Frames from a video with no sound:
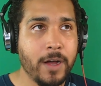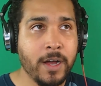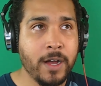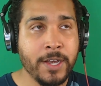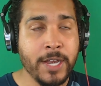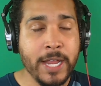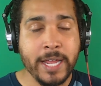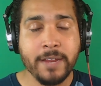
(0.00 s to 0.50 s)

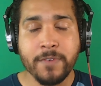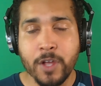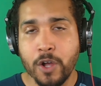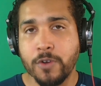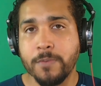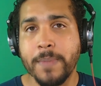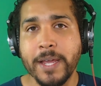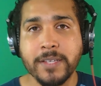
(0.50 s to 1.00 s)
a native
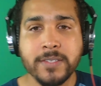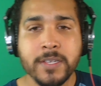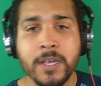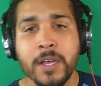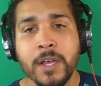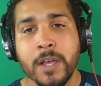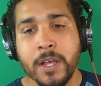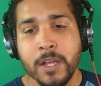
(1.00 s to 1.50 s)
code base.
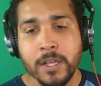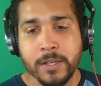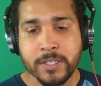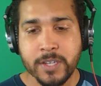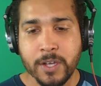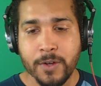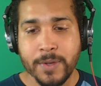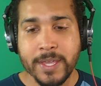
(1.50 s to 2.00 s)

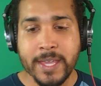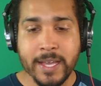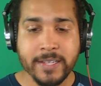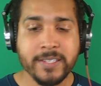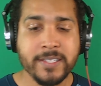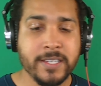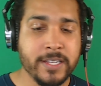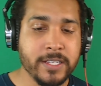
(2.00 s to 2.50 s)
So
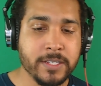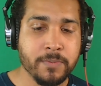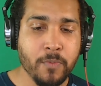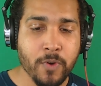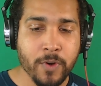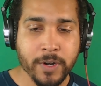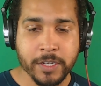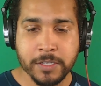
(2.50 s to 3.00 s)
yes, it is
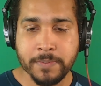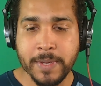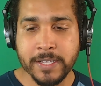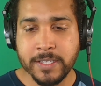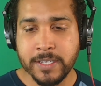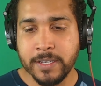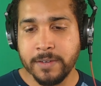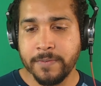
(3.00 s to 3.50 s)
more
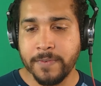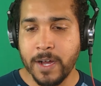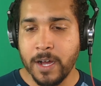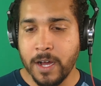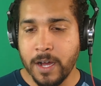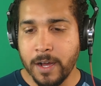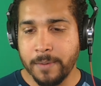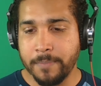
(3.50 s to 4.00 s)
expensive.
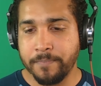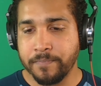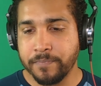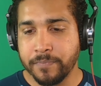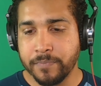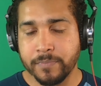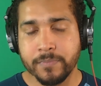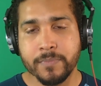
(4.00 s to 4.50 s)

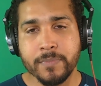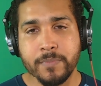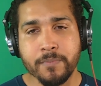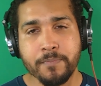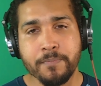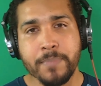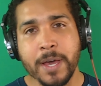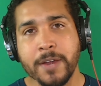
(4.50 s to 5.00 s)

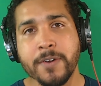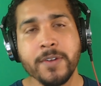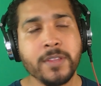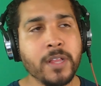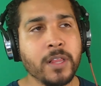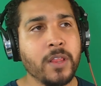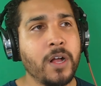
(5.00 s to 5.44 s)
Better in the